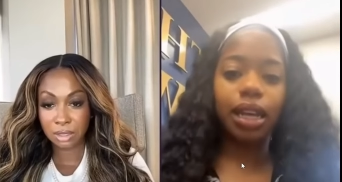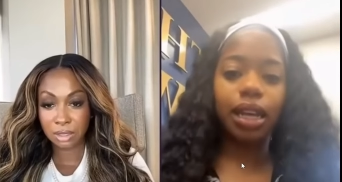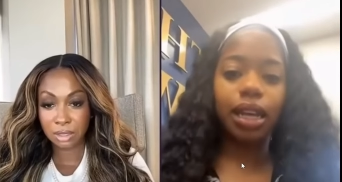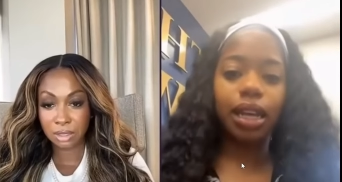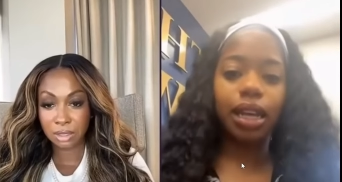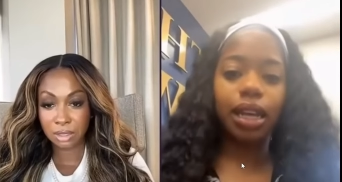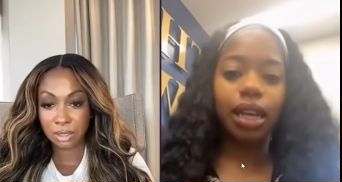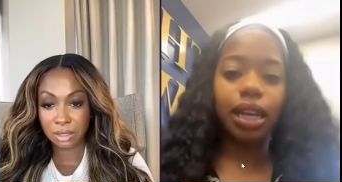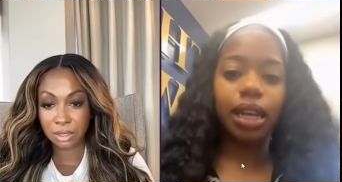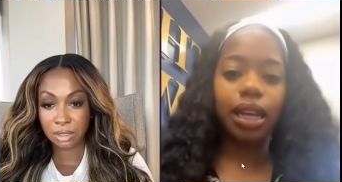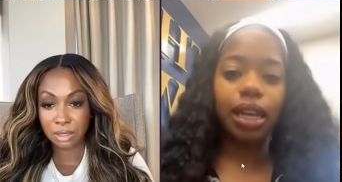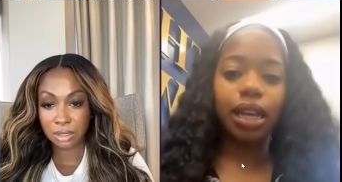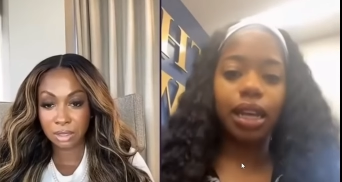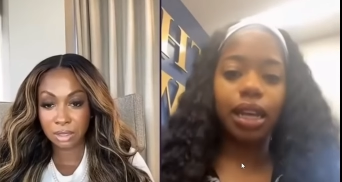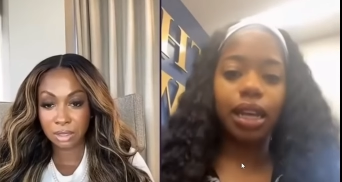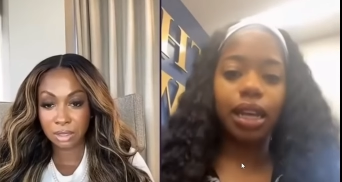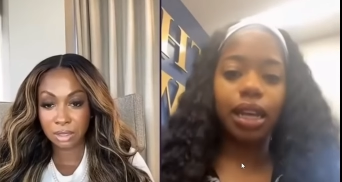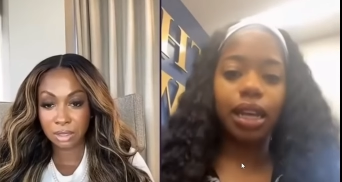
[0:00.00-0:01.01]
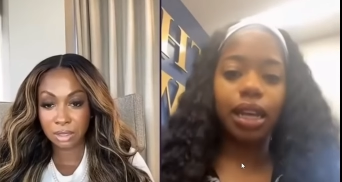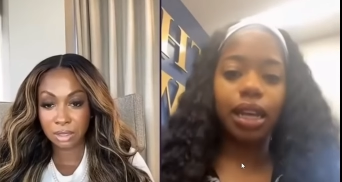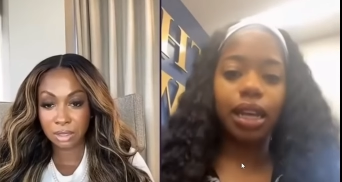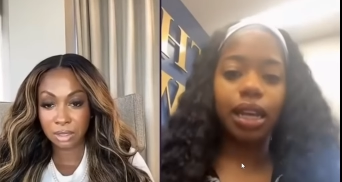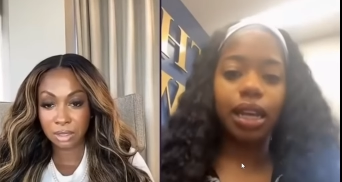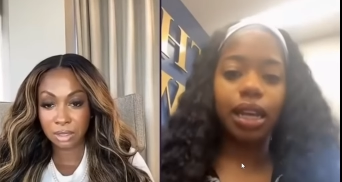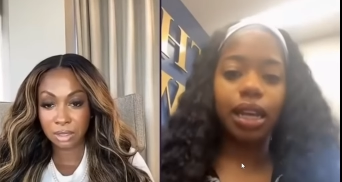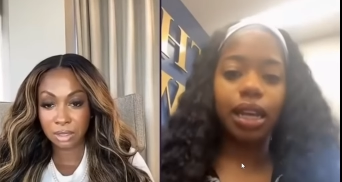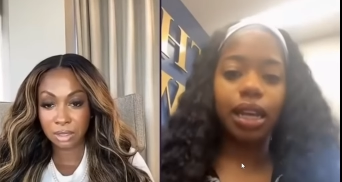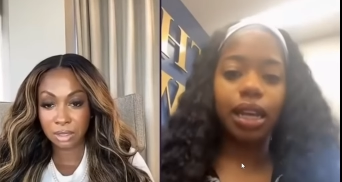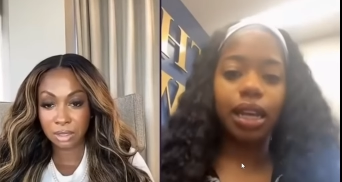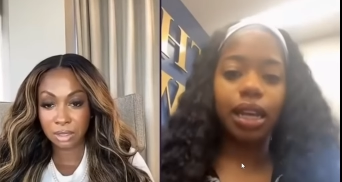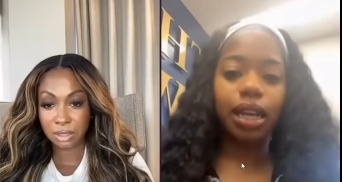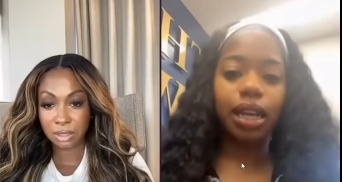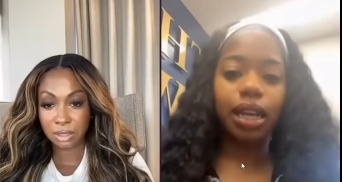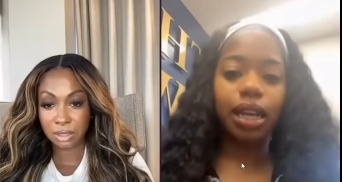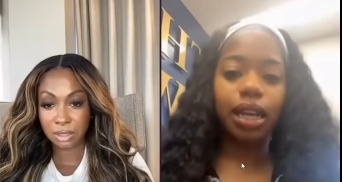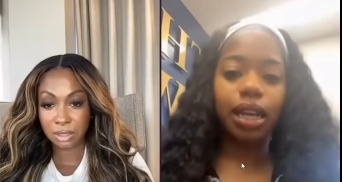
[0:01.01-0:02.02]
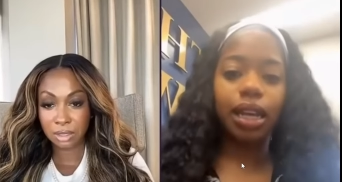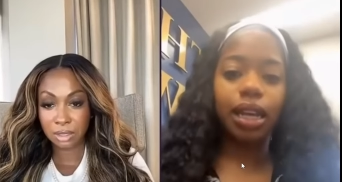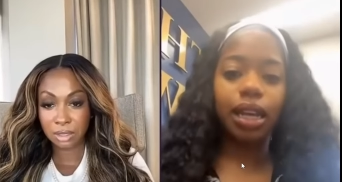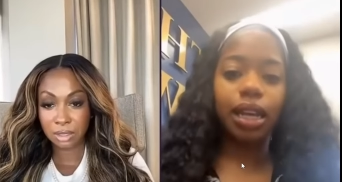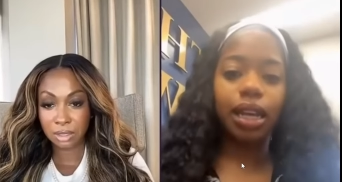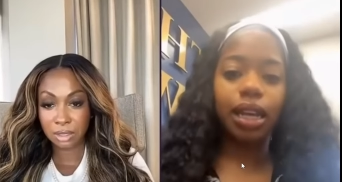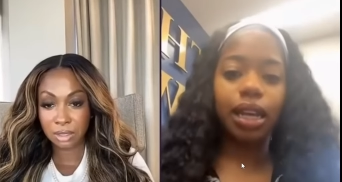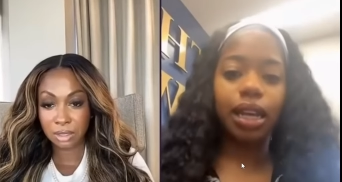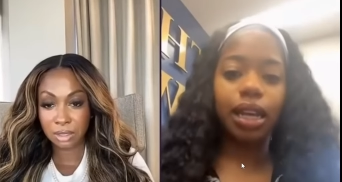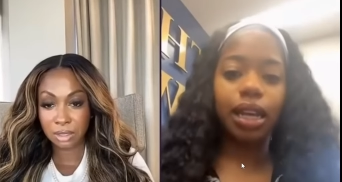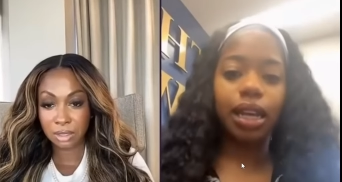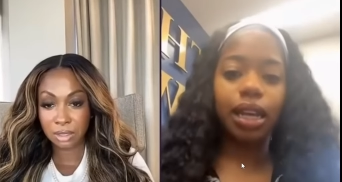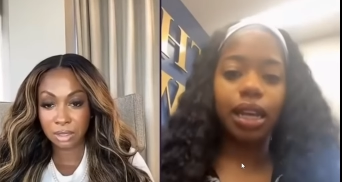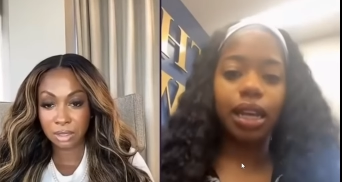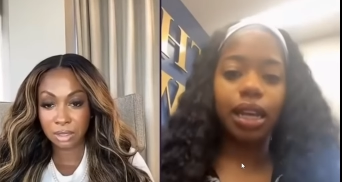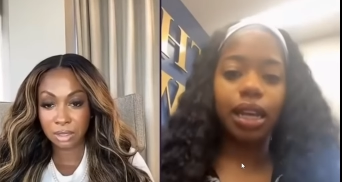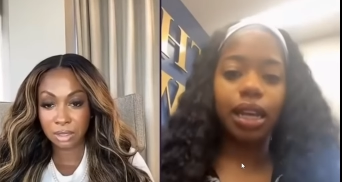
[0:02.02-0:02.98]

Nothing is said.